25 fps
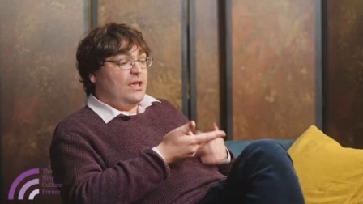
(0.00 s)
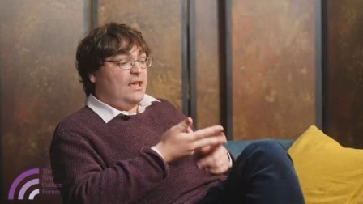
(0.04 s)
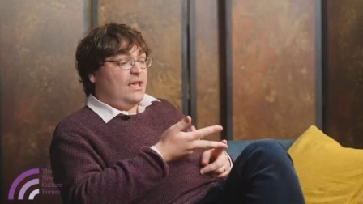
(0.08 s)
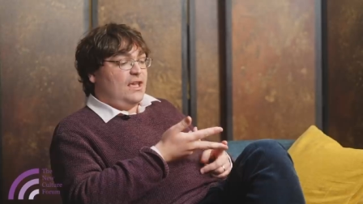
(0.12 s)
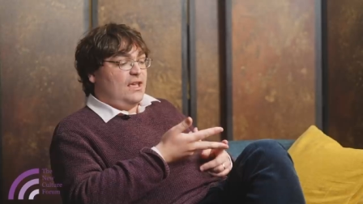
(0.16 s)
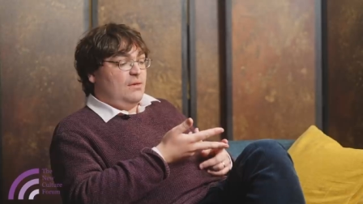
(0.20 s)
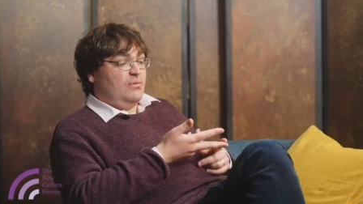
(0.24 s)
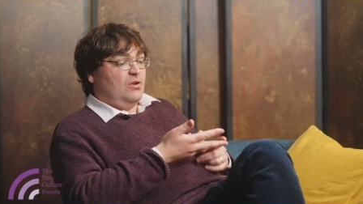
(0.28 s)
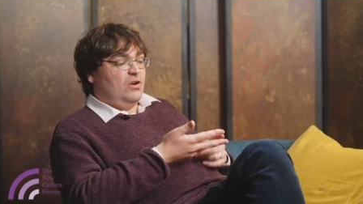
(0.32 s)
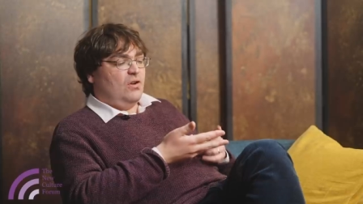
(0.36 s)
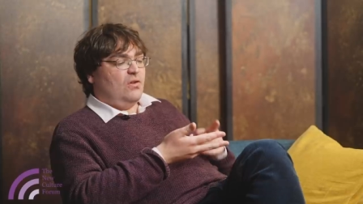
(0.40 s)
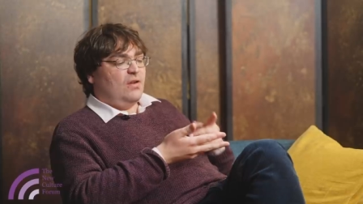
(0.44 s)

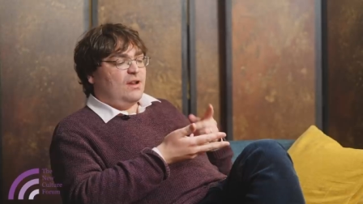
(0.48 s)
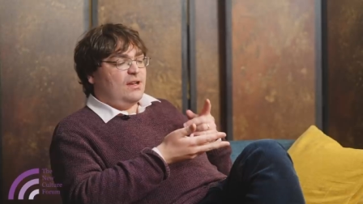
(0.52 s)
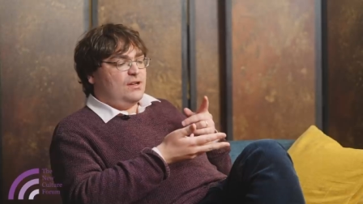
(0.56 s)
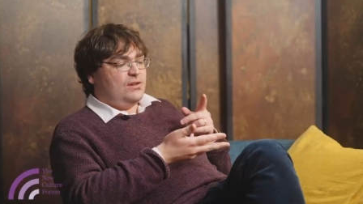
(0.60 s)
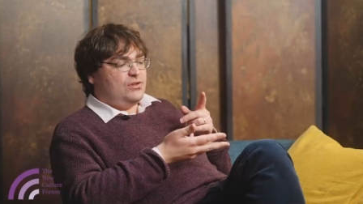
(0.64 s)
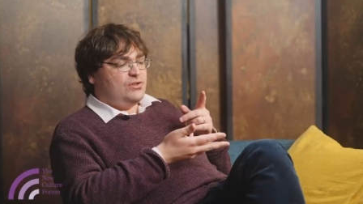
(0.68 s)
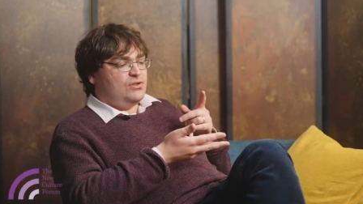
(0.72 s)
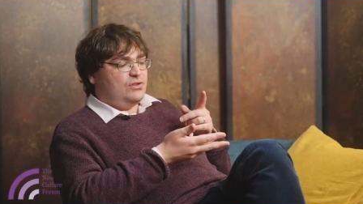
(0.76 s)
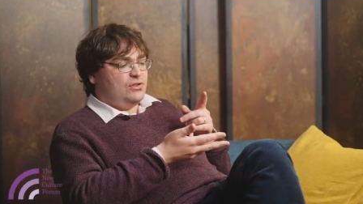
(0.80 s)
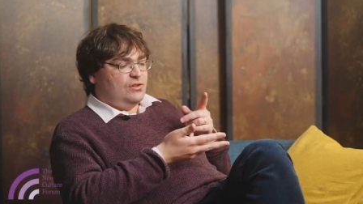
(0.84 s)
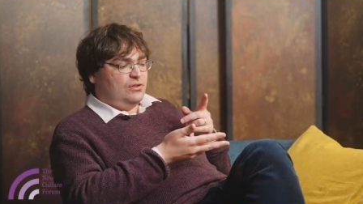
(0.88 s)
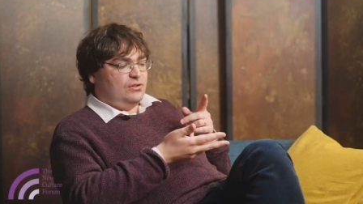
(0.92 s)

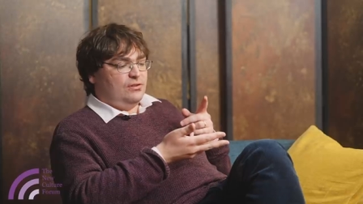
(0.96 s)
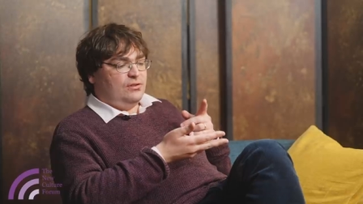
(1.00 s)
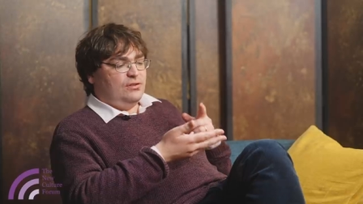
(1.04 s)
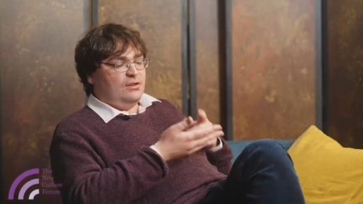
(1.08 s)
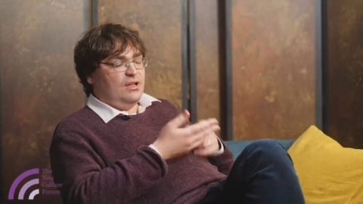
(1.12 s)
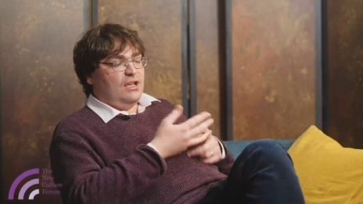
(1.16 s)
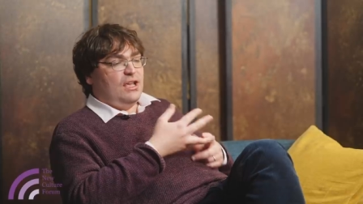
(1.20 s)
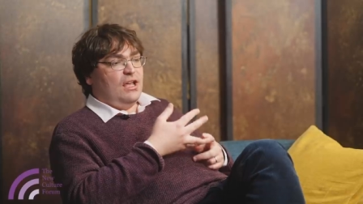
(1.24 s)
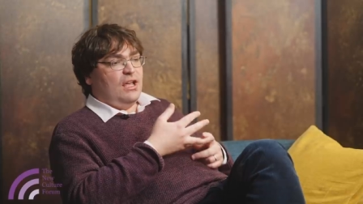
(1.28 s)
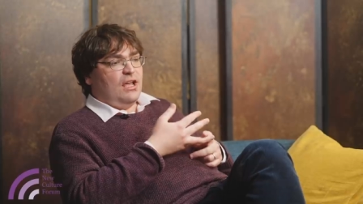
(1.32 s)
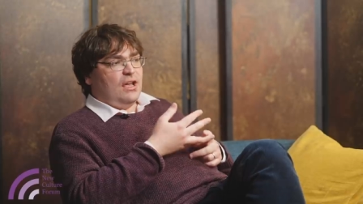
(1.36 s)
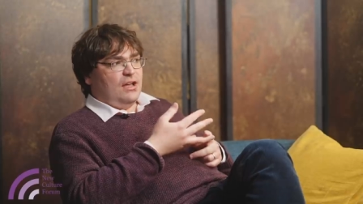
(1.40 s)
immigration,
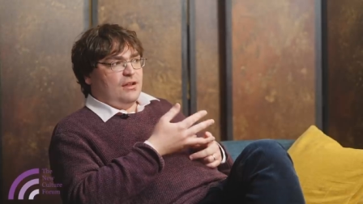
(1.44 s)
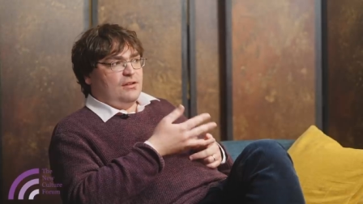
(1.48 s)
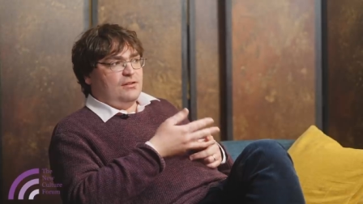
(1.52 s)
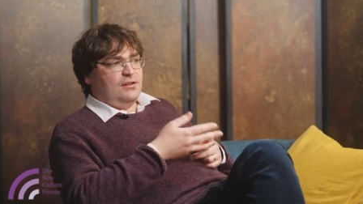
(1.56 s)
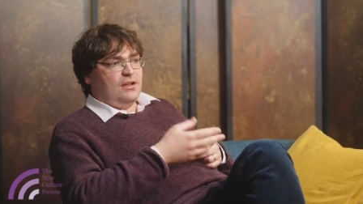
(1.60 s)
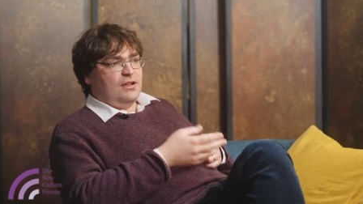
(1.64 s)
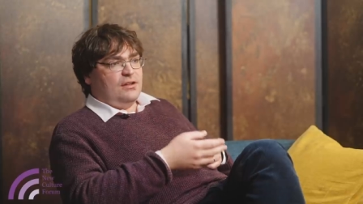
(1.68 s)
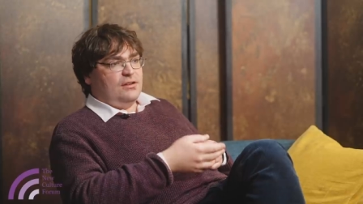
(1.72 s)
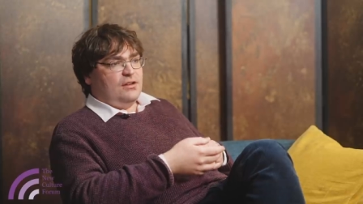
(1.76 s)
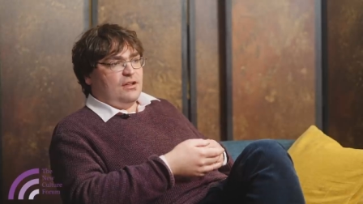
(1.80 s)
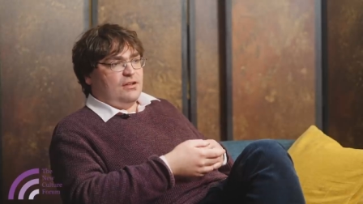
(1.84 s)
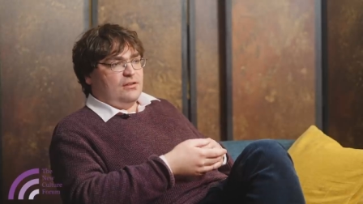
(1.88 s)
and
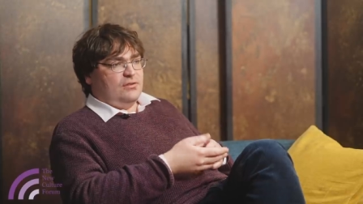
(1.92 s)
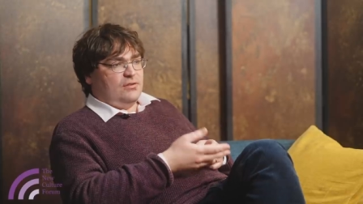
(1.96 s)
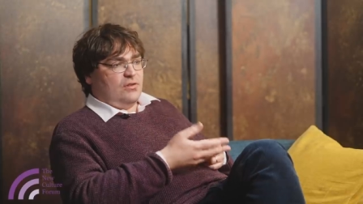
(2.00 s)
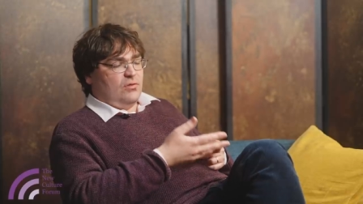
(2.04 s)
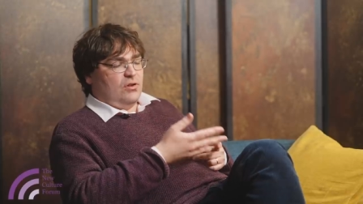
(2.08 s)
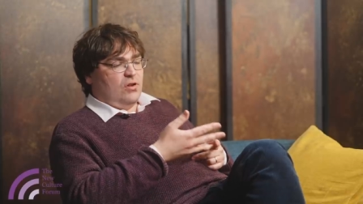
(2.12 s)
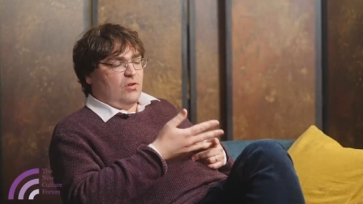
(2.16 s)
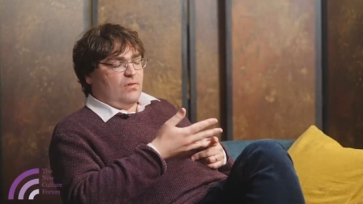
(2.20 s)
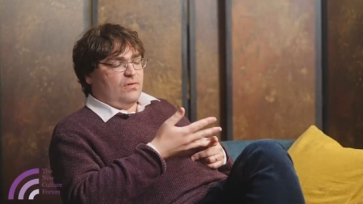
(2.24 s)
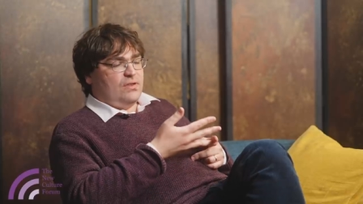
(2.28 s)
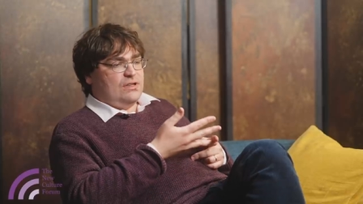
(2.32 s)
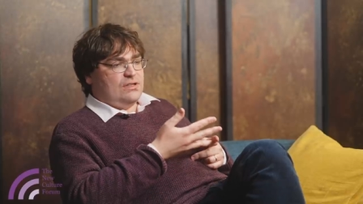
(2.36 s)
a
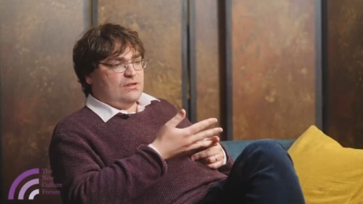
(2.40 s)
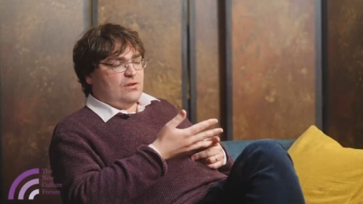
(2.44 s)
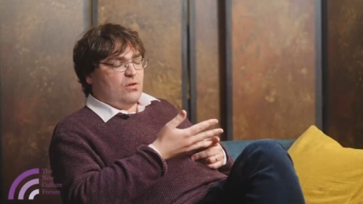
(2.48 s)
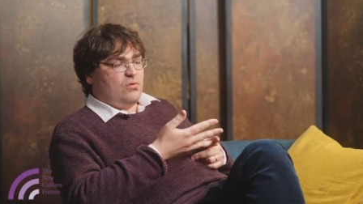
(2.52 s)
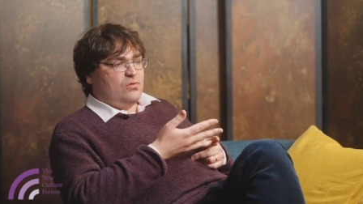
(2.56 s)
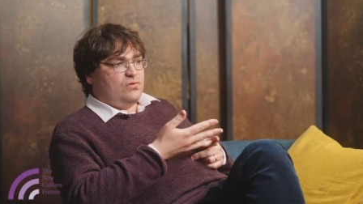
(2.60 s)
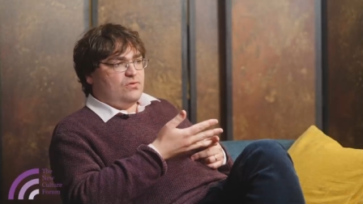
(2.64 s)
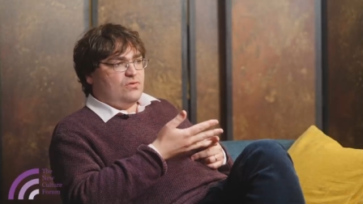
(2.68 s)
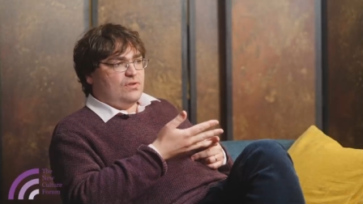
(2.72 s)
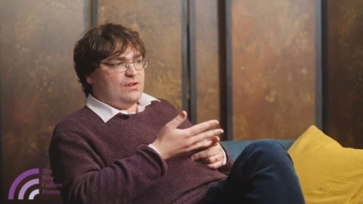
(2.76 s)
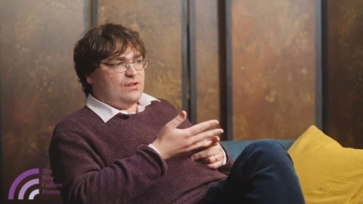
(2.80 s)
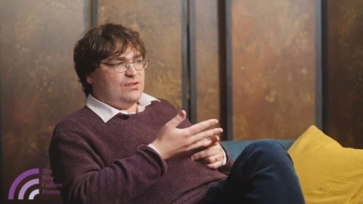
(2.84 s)
lot of these
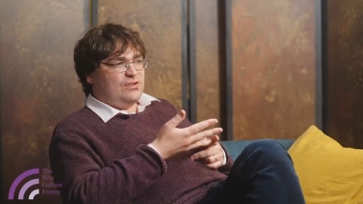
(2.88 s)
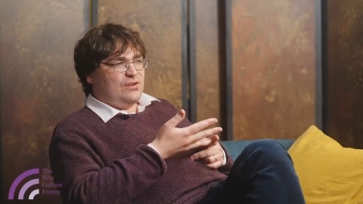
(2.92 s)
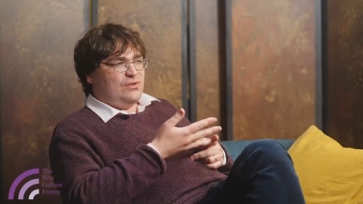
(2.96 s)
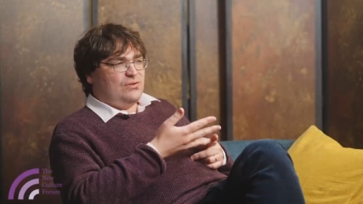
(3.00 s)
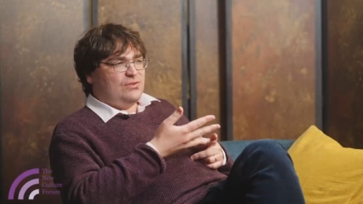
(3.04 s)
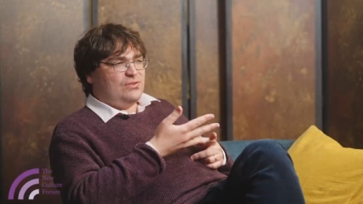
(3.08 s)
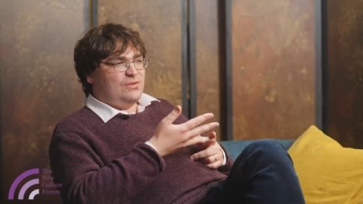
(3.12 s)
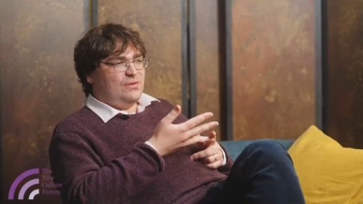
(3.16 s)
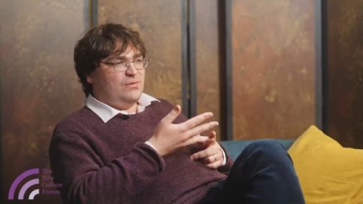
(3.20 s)
cultural issues.